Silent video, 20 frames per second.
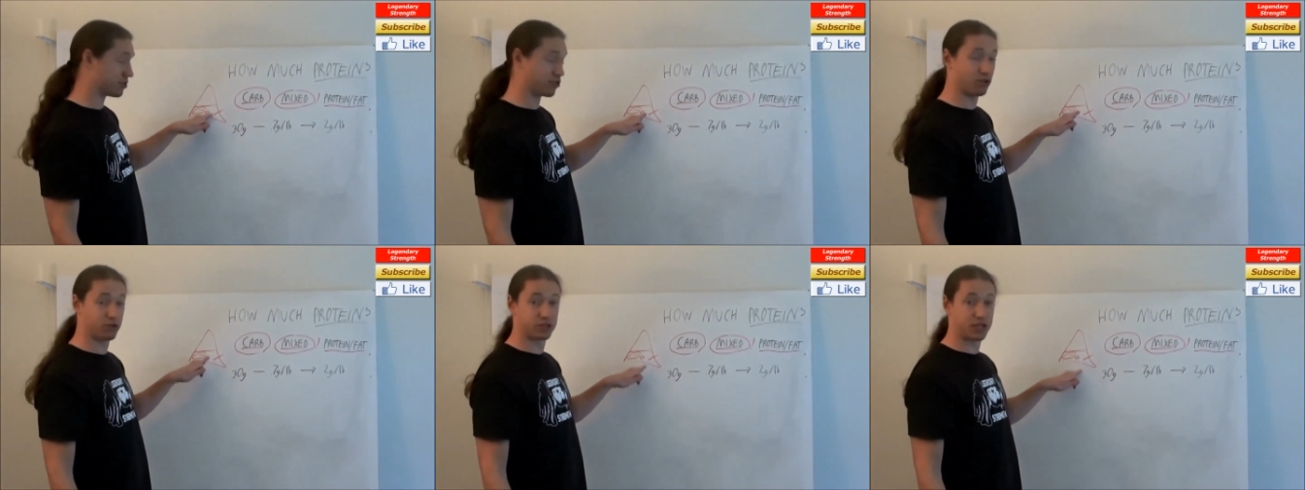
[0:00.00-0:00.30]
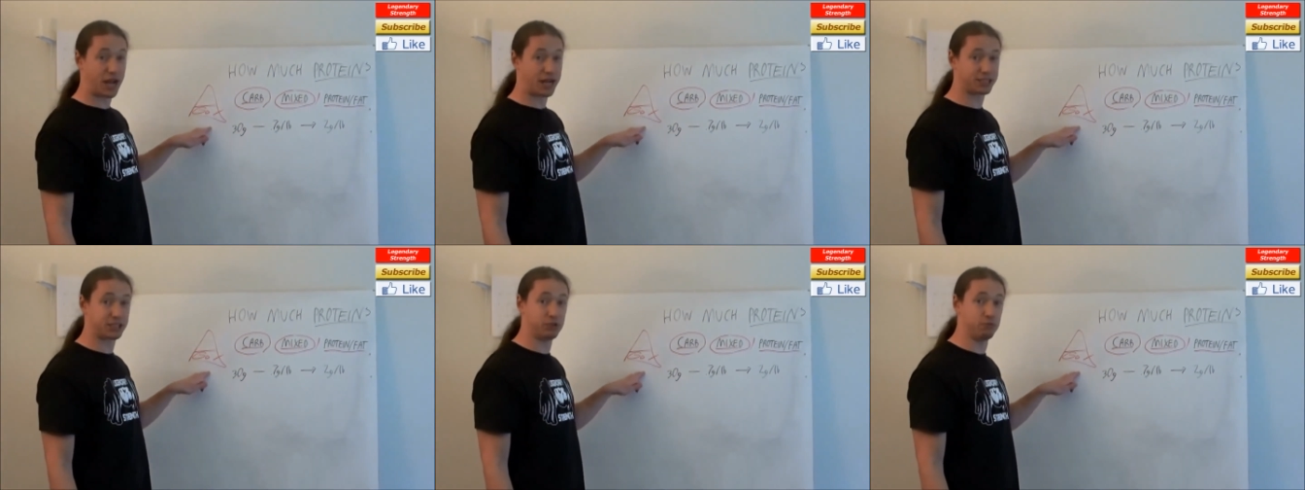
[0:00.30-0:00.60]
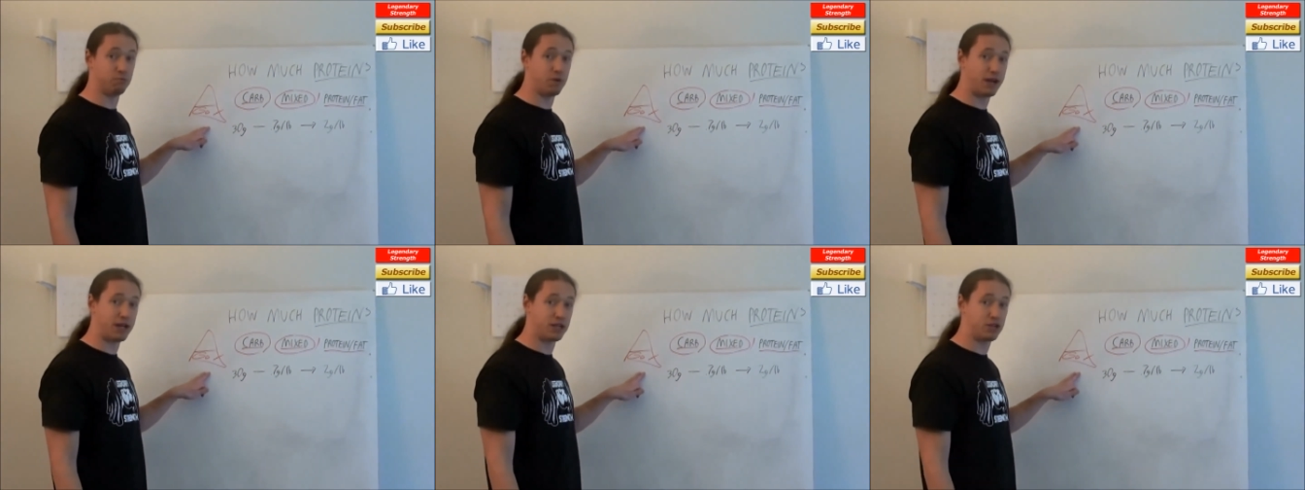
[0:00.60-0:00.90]
So it's actually
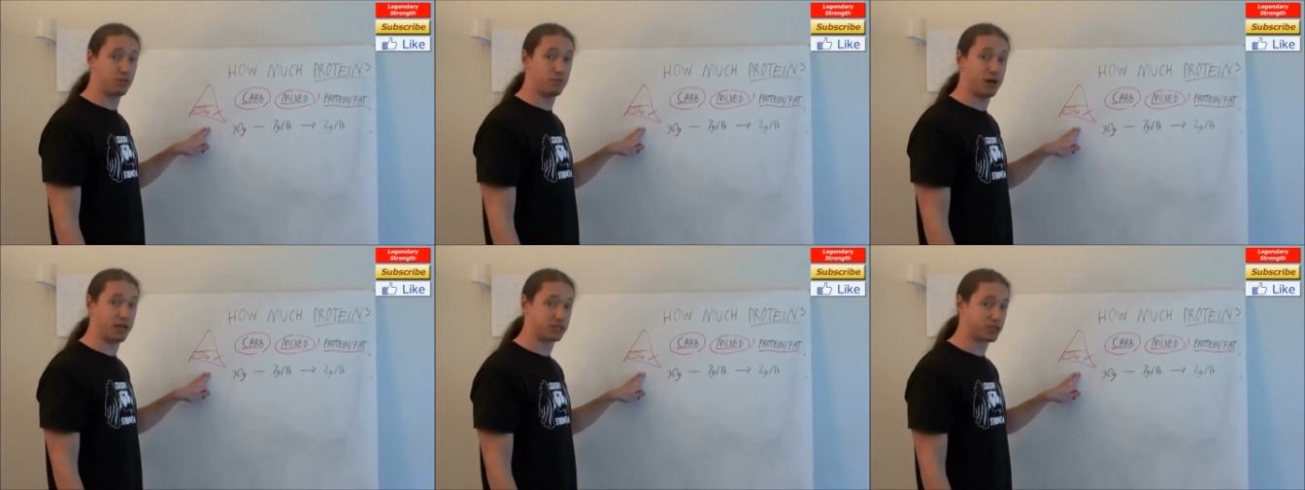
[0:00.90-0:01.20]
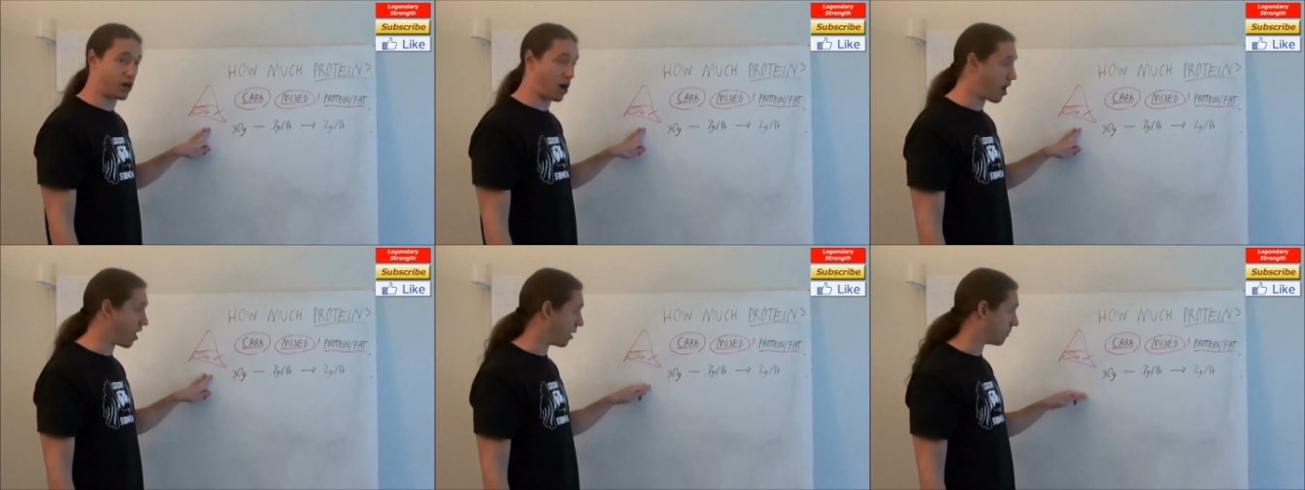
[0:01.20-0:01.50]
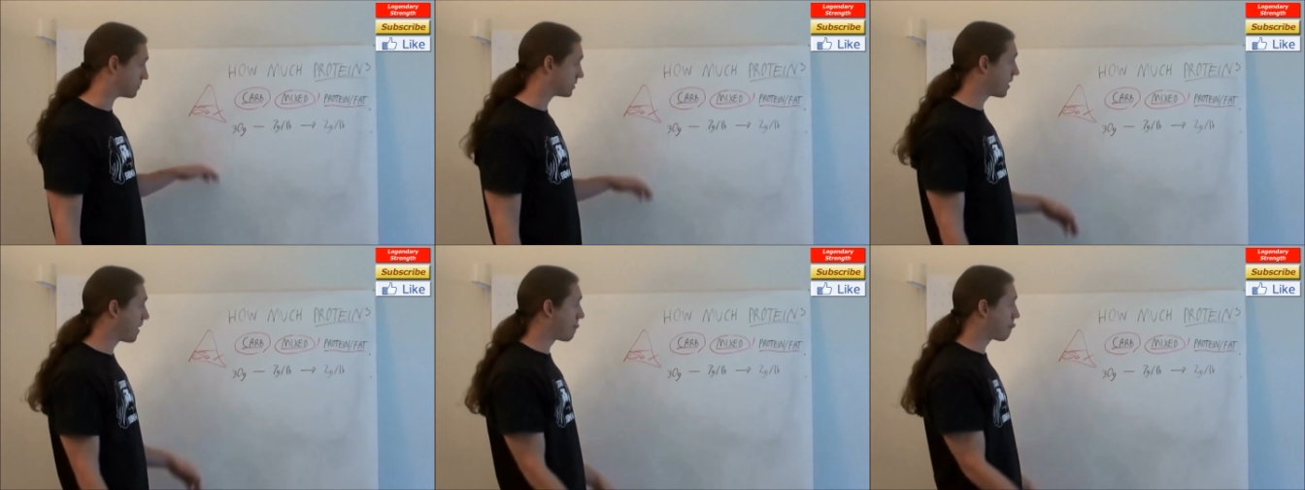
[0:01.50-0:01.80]
way too much
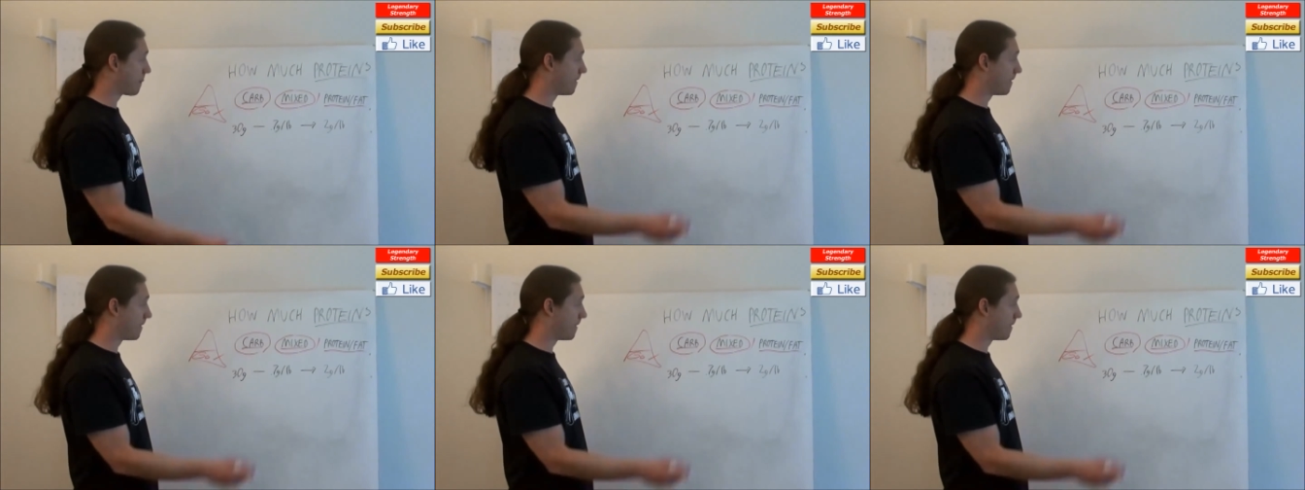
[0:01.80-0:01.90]
carbs.